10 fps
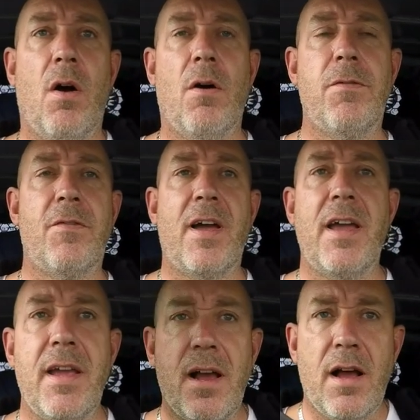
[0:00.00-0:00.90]
off of
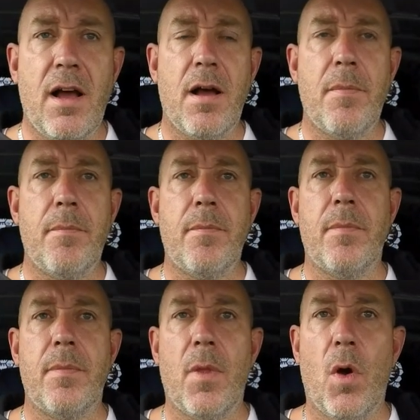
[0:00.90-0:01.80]
a um,
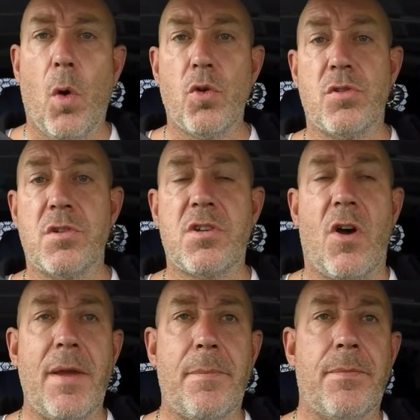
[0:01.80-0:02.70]
auction site,